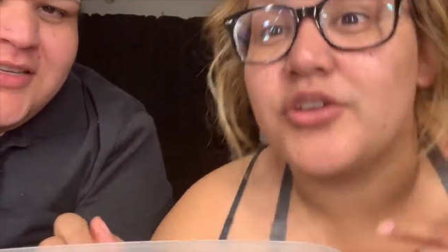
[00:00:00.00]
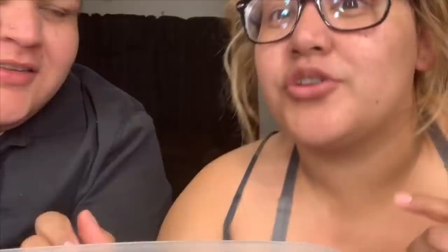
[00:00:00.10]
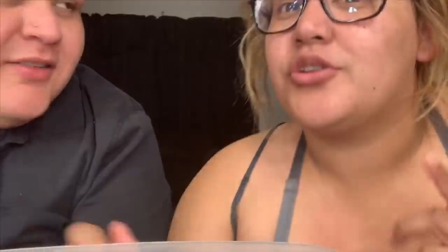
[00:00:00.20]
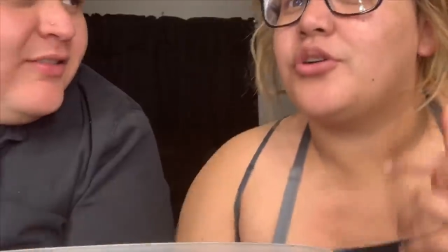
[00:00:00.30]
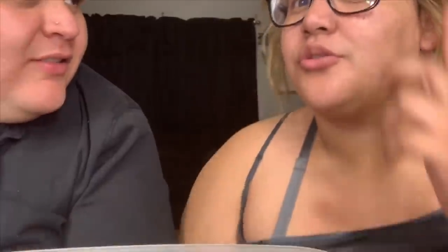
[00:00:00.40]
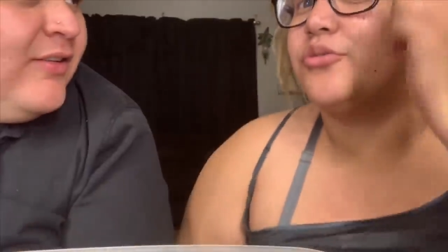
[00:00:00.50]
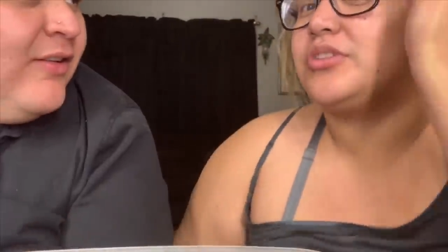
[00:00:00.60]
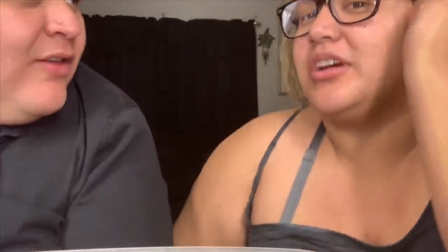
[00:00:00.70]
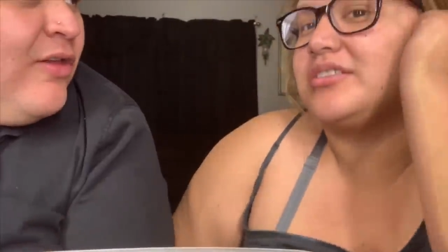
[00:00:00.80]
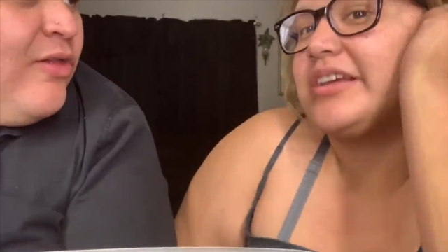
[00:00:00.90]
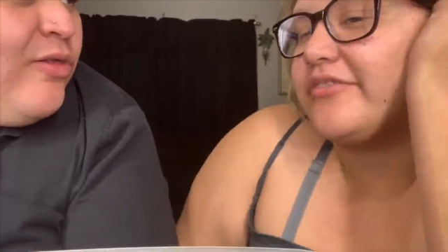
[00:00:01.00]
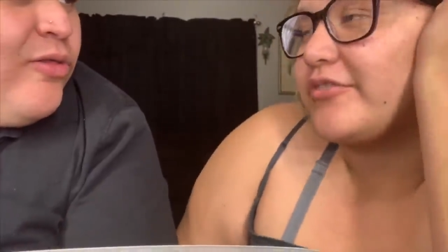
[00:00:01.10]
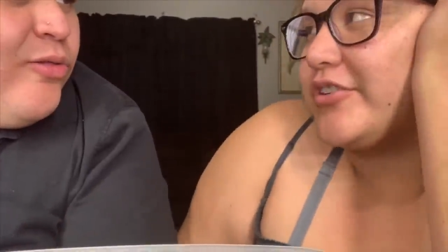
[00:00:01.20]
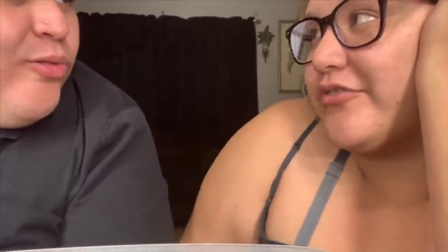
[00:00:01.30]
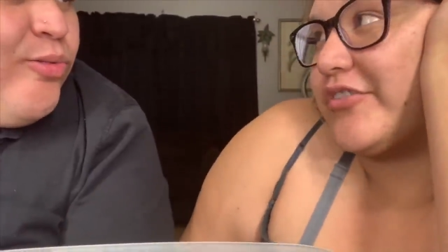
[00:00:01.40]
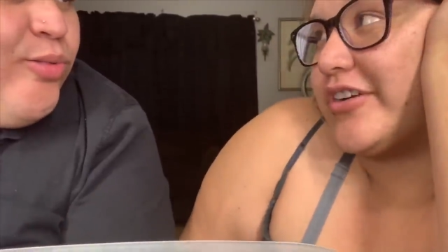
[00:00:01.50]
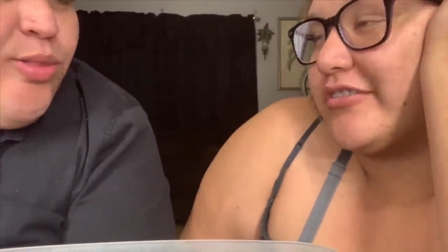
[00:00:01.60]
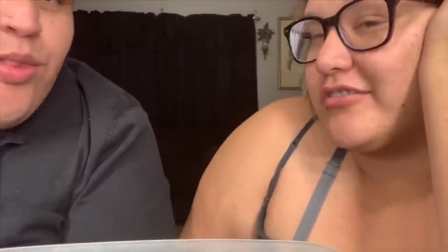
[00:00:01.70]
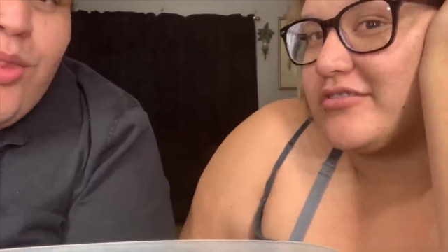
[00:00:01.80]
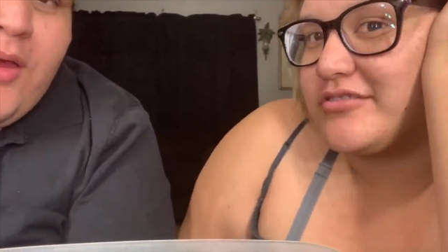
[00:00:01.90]
You know who does have cute
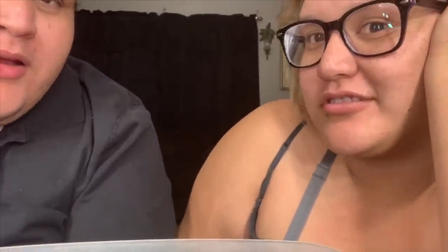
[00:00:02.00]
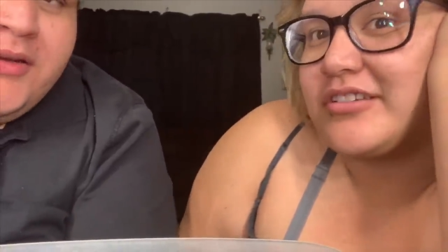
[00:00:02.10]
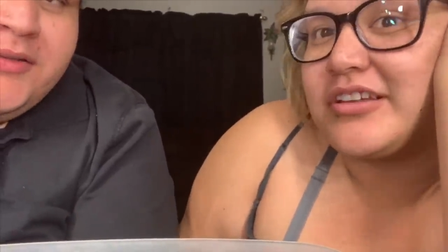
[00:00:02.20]
freckles?